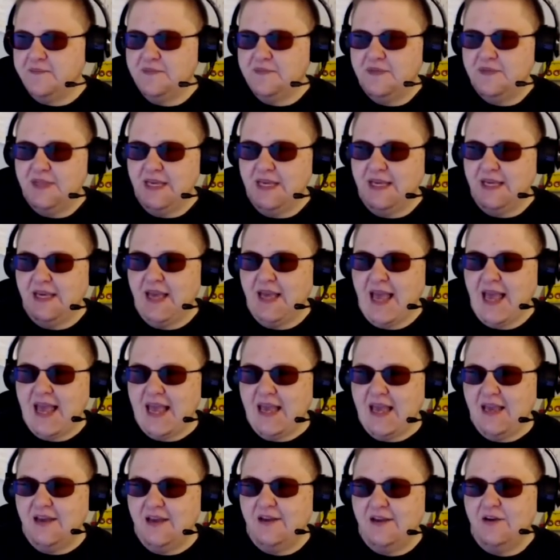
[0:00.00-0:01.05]
the
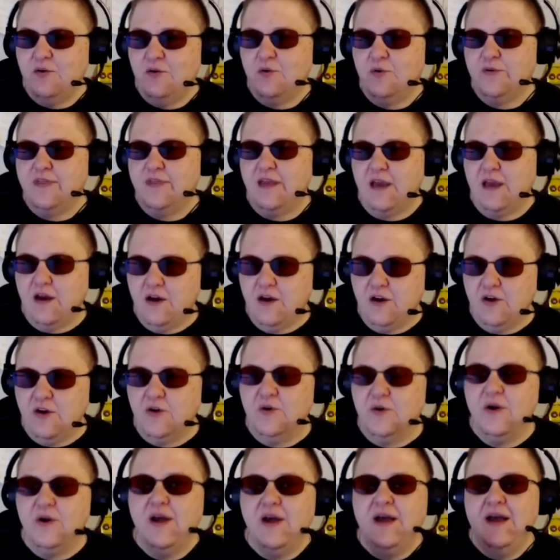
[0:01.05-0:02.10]
A or the
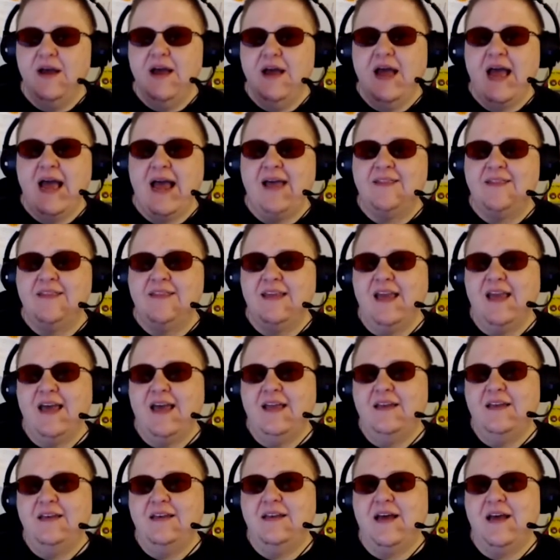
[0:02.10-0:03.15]
O at the
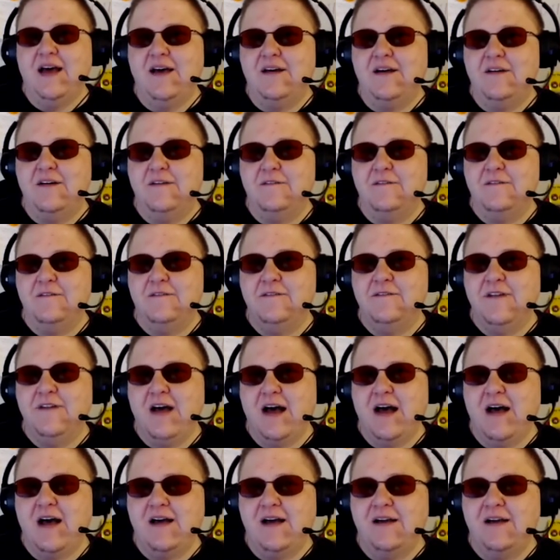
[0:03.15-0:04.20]
end of,
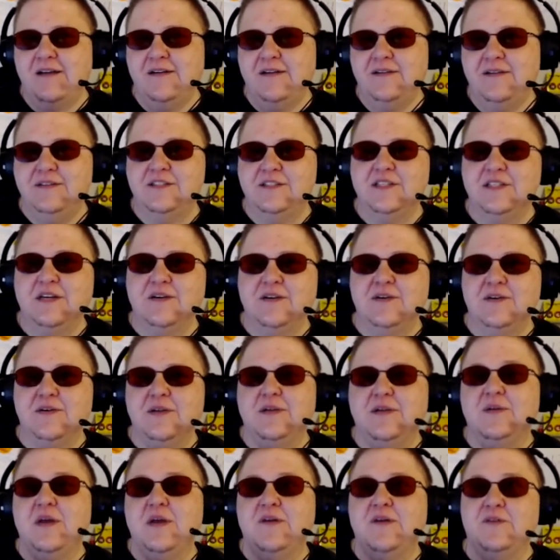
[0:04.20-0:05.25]
so
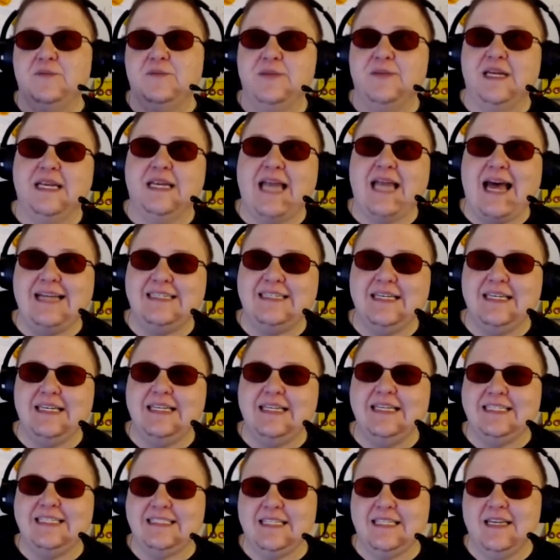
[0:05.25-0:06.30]
it would be
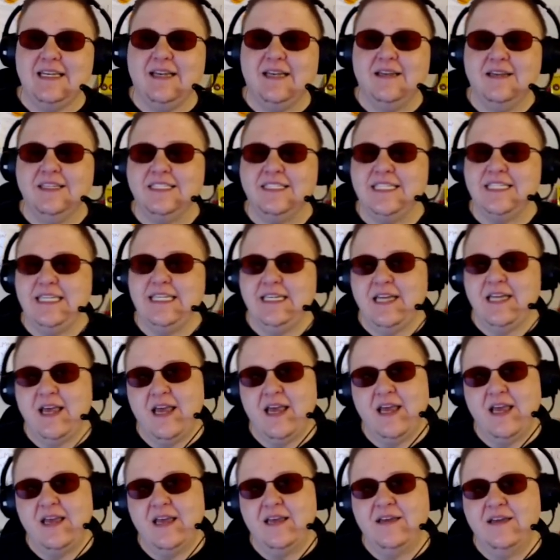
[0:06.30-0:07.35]

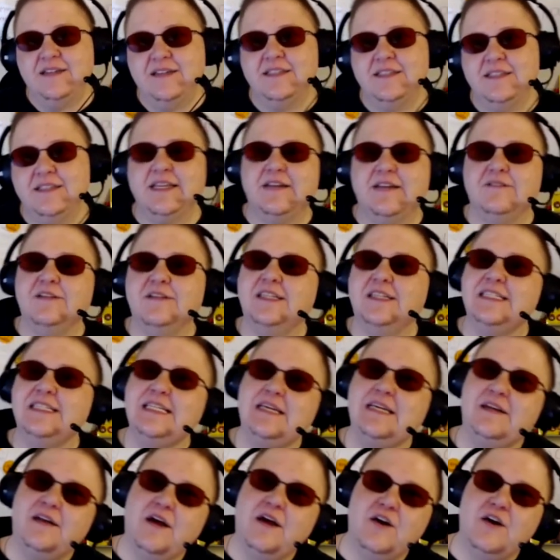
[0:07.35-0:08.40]
Latine instead of
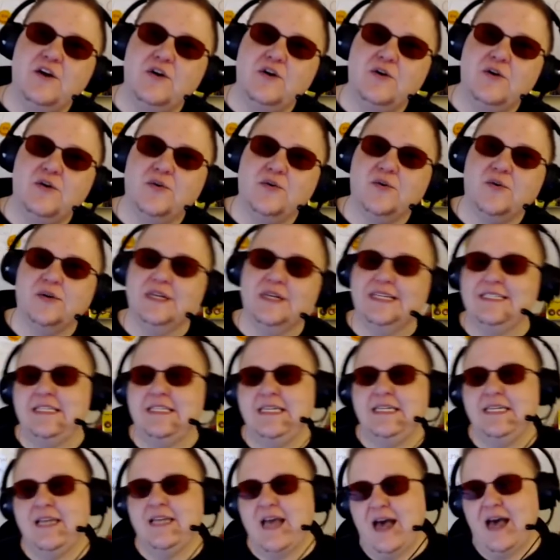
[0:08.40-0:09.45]
Latino or
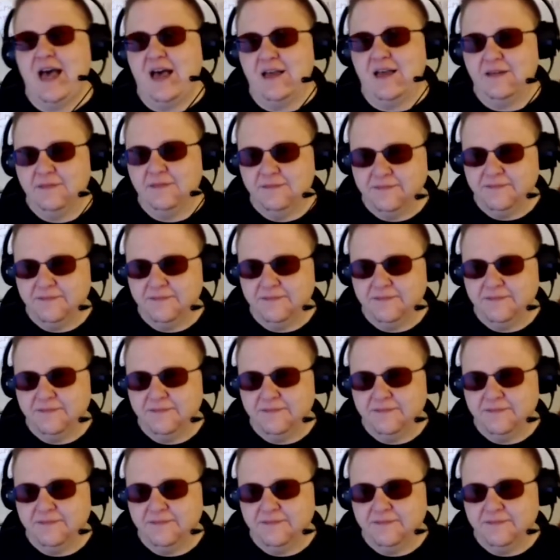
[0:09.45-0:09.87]
Latina.